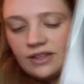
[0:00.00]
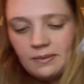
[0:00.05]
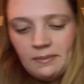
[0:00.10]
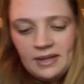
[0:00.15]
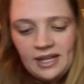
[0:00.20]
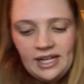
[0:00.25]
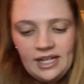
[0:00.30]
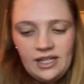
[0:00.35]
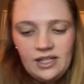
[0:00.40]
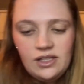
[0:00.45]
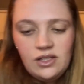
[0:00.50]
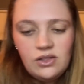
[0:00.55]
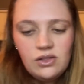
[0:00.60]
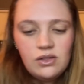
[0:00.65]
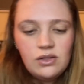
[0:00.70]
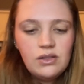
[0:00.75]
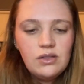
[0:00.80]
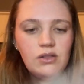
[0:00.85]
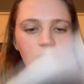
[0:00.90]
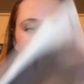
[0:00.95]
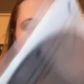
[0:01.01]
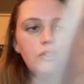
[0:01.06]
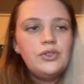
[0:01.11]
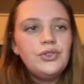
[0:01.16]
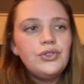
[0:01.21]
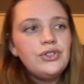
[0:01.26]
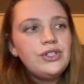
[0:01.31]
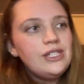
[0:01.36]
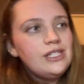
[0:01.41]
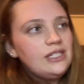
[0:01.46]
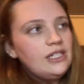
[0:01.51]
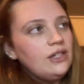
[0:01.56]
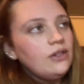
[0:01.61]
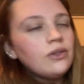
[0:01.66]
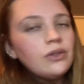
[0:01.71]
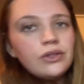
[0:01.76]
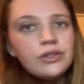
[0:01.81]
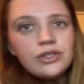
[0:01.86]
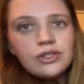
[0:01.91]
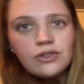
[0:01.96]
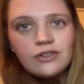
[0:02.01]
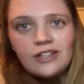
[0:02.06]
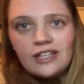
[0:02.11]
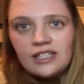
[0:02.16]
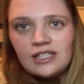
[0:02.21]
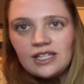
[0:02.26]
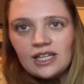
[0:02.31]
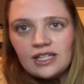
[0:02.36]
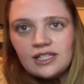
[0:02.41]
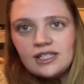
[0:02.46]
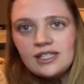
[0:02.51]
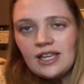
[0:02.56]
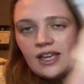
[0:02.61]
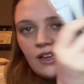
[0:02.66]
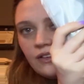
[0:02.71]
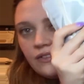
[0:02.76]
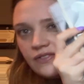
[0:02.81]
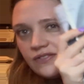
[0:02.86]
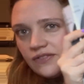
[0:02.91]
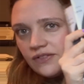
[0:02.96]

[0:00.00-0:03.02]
minis or the singles, so they stay safe.